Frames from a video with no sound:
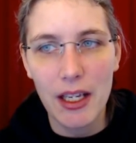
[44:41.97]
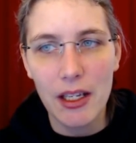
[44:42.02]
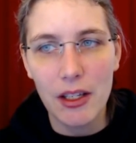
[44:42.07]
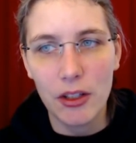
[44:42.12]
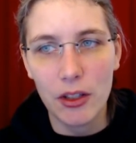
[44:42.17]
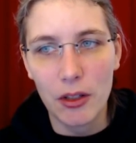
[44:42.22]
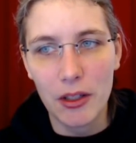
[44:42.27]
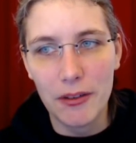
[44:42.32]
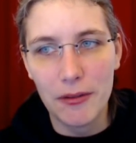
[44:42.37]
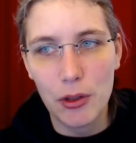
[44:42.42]

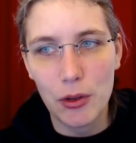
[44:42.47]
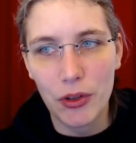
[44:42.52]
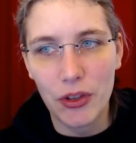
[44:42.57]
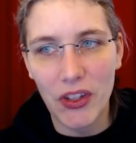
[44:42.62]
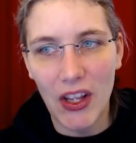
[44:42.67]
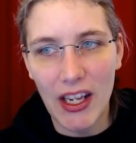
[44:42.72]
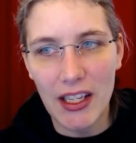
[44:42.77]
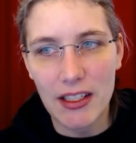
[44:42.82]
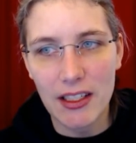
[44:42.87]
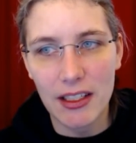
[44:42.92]
So if you
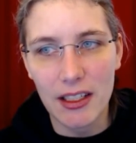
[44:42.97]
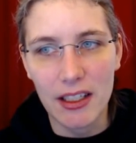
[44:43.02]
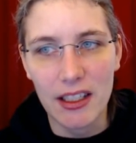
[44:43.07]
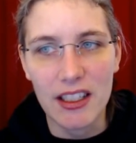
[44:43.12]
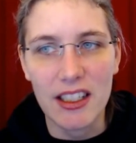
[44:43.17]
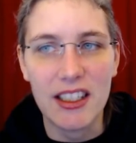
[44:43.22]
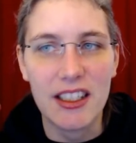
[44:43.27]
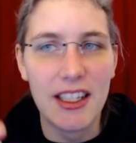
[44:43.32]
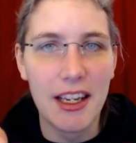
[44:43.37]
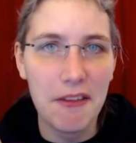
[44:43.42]
set uh,
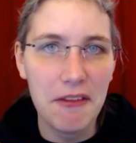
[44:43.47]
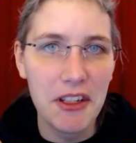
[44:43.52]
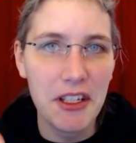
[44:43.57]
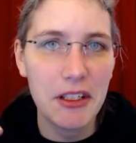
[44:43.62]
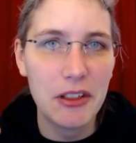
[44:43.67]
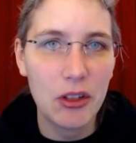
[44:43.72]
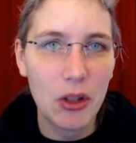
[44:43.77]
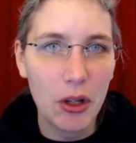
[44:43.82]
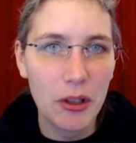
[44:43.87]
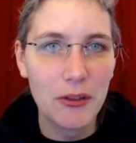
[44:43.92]

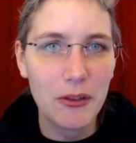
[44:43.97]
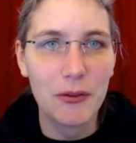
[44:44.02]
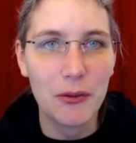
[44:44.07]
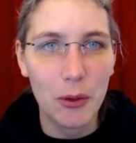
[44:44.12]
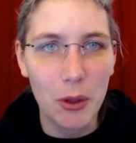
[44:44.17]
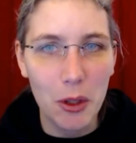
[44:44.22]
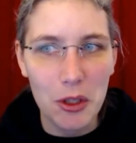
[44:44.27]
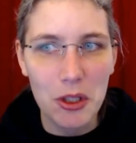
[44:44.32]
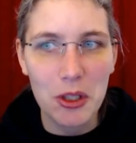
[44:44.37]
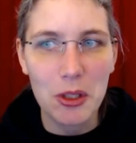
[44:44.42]

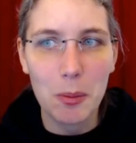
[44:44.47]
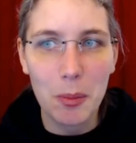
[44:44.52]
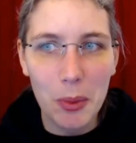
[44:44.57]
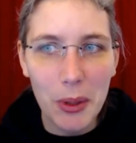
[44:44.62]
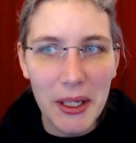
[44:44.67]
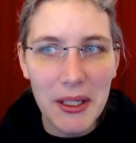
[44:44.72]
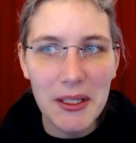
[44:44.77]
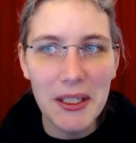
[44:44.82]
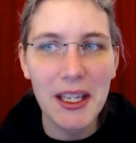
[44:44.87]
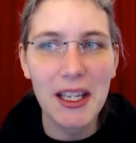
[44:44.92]

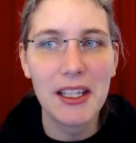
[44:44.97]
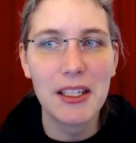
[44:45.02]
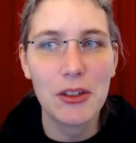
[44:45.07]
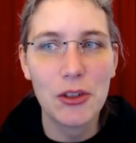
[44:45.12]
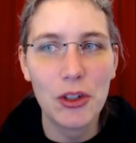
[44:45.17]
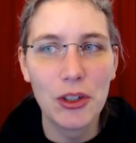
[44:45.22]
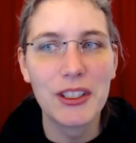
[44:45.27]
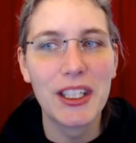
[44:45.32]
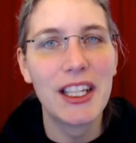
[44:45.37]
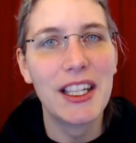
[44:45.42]

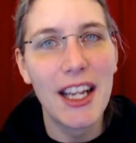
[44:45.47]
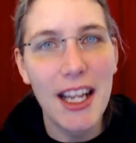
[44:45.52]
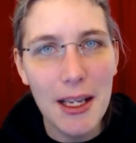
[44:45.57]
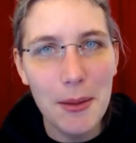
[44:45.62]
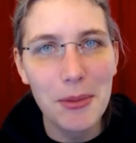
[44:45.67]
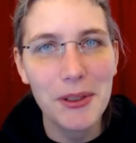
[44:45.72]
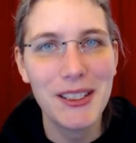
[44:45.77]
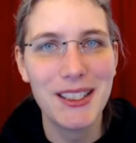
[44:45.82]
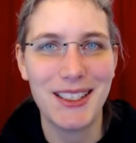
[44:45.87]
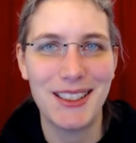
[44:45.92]

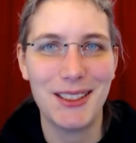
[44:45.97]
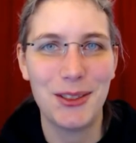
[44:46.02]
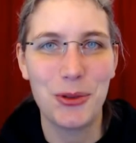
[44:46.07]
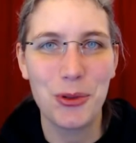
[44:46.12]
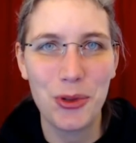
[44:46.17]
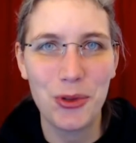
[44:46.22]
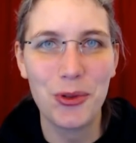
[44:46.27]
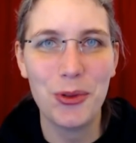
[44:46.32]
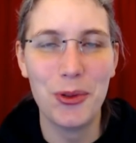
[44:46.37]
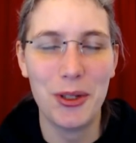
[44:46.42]
devel.virtualprinter.enabled to
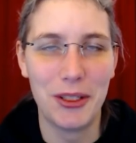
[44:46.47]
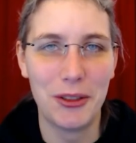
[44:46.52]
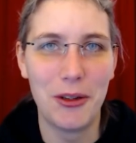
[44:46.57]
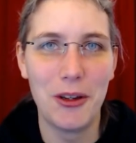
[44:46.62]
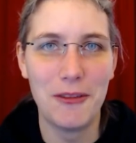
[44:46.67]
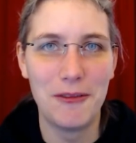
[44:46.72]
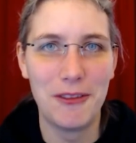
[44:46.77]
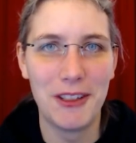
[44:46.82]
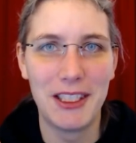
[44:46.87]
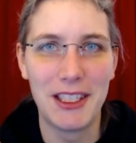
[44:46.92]
true in
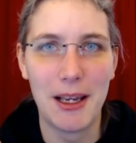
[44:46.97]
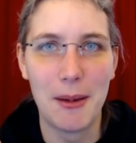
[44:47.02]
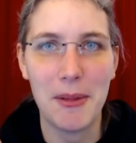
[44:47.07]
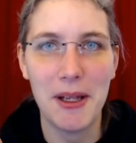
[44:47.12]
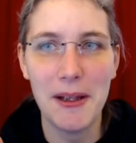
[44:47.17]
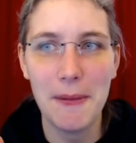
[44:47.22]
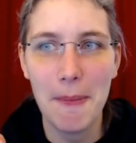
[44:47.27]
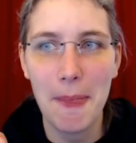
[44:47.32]
config YAML,